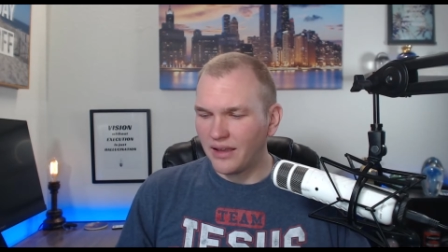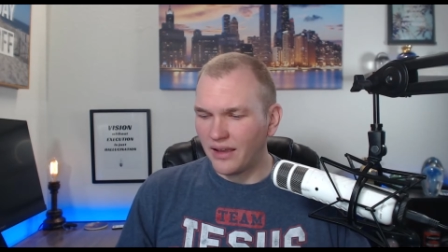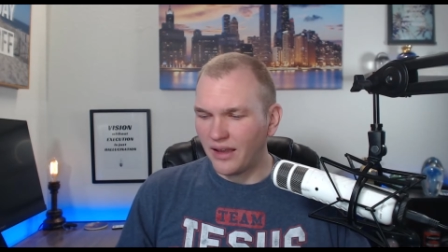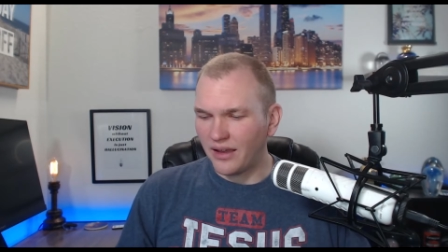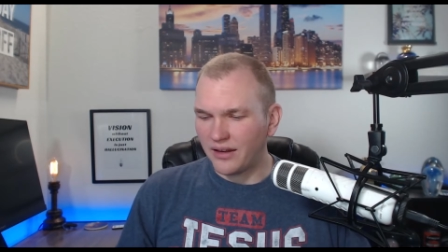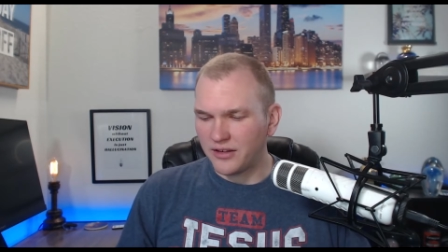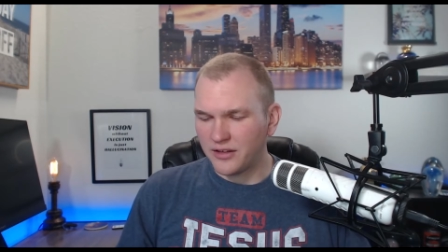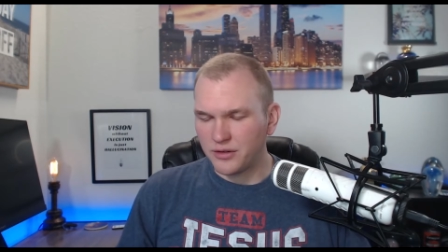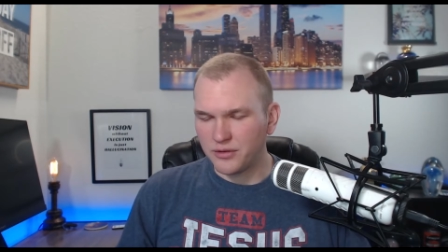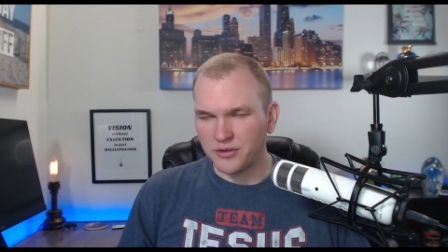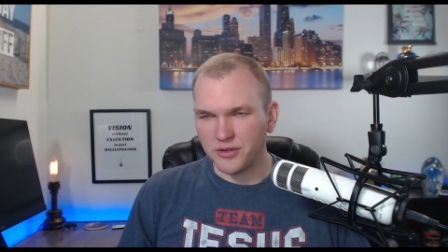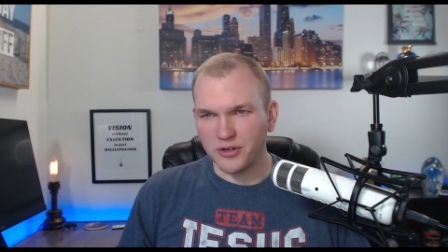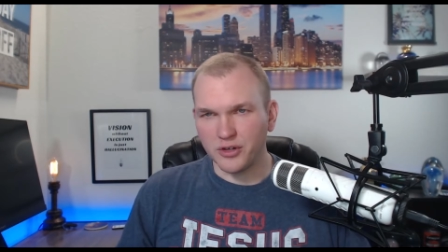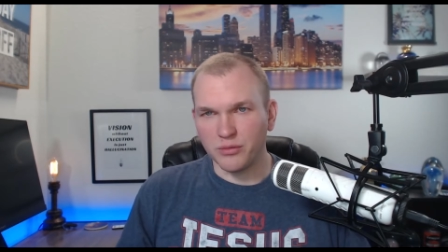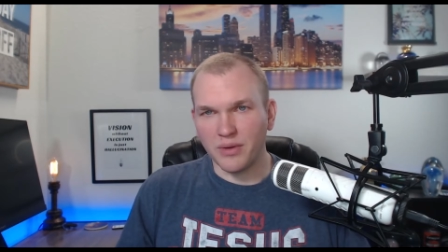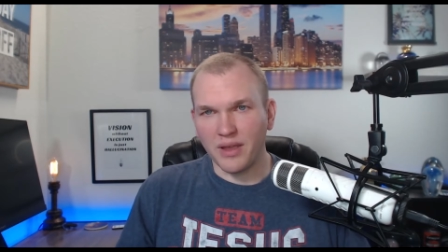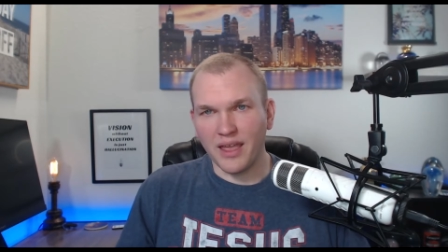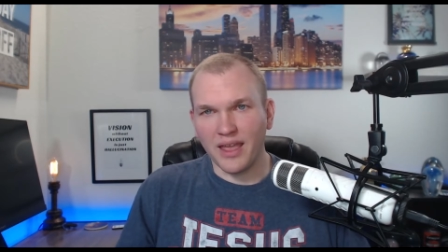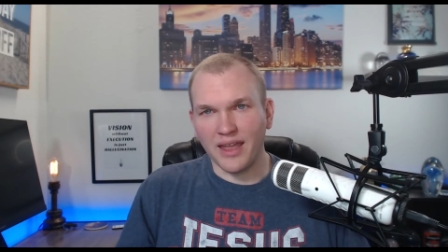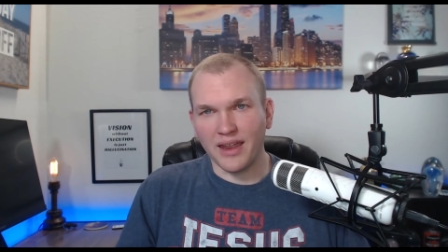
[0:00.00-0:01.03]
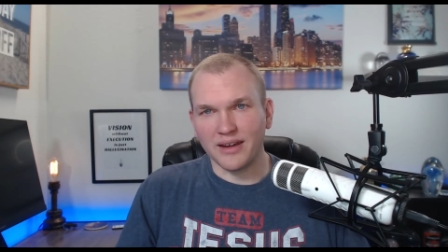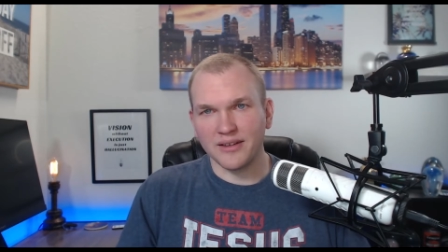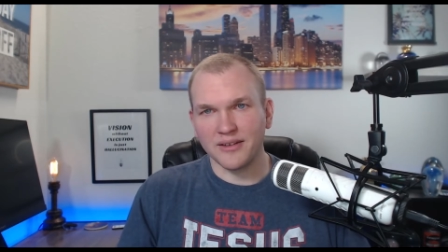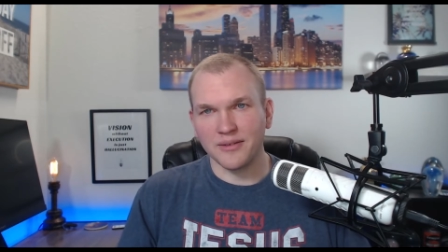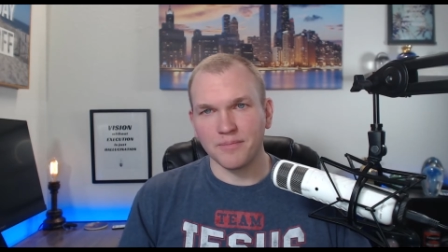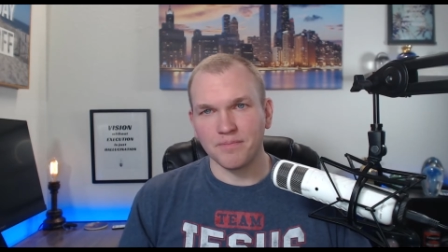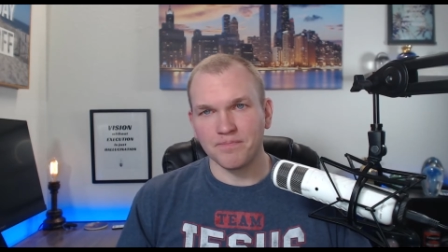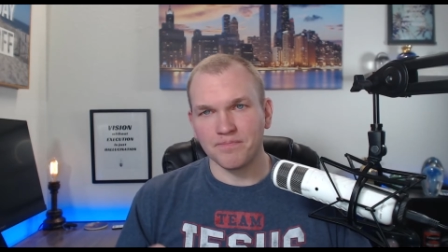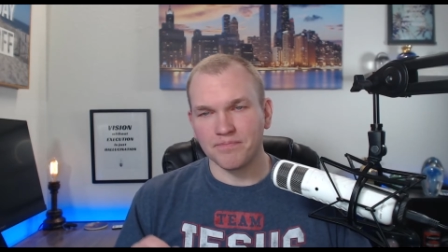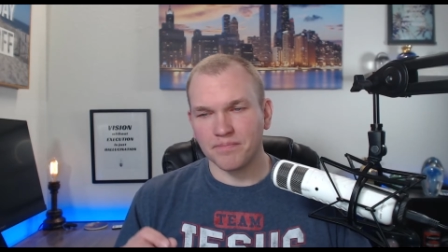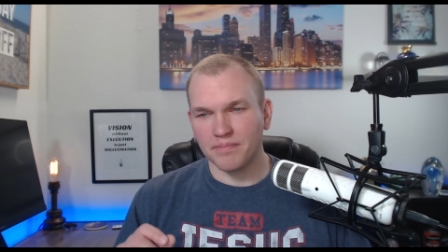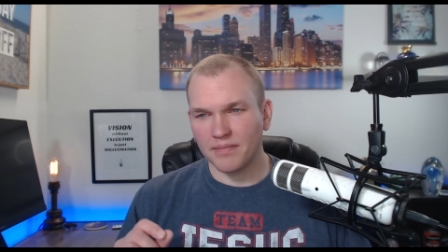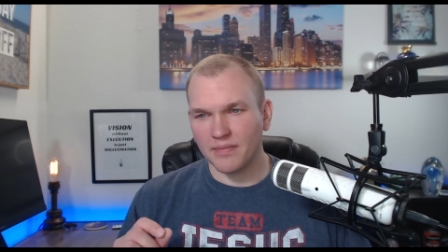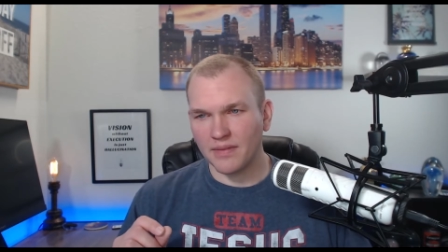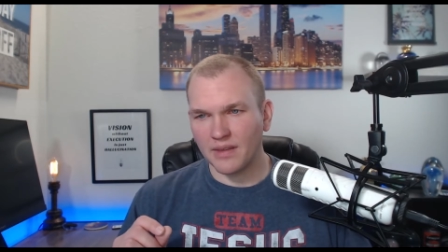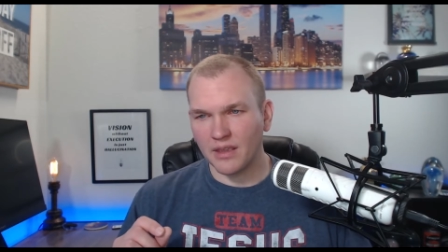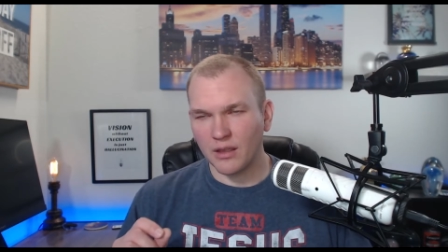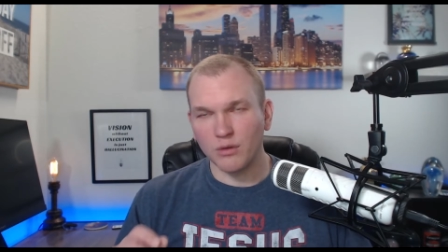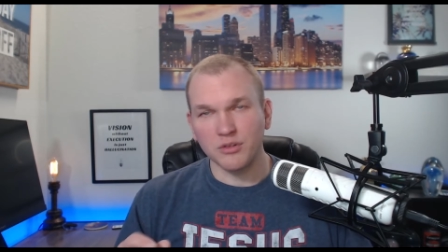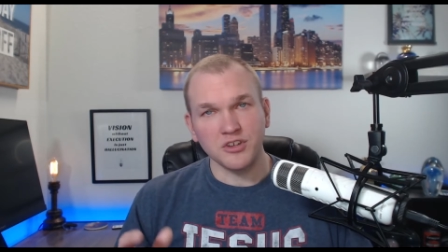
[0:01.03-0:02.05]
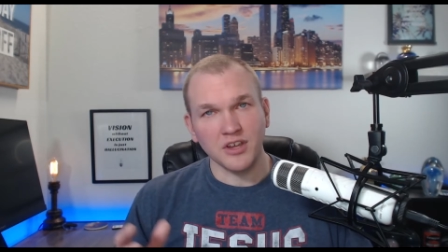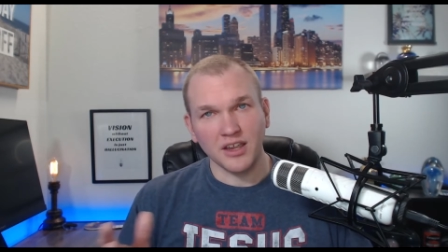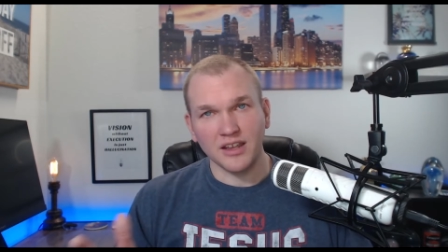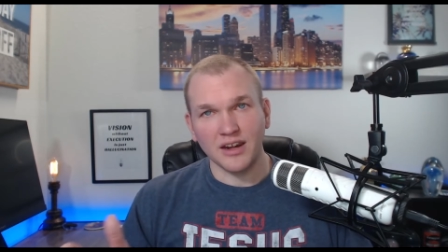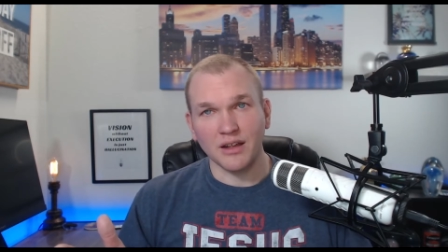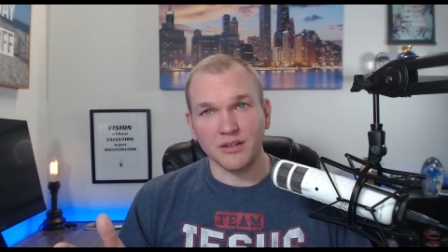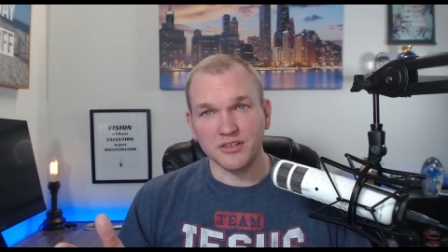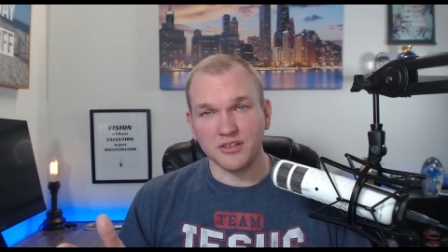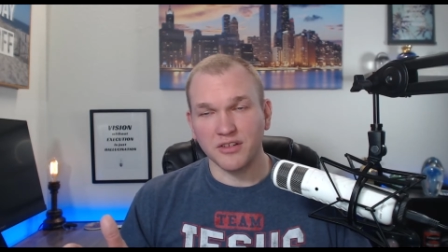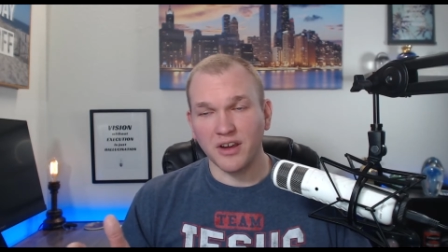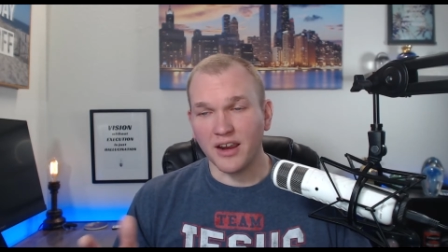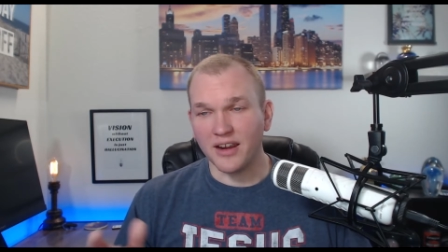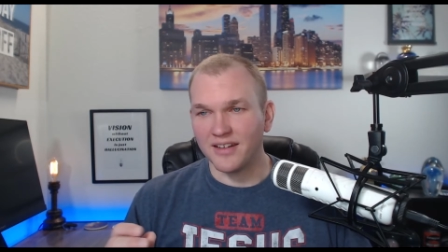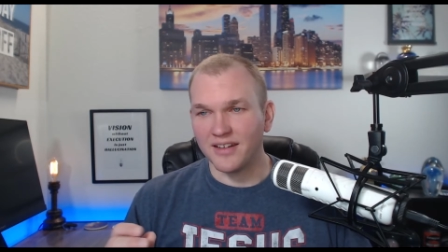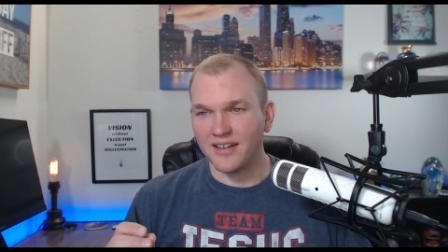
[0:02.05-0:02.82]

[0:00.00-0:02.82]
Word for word: on YouTube, and go check it out. It's great.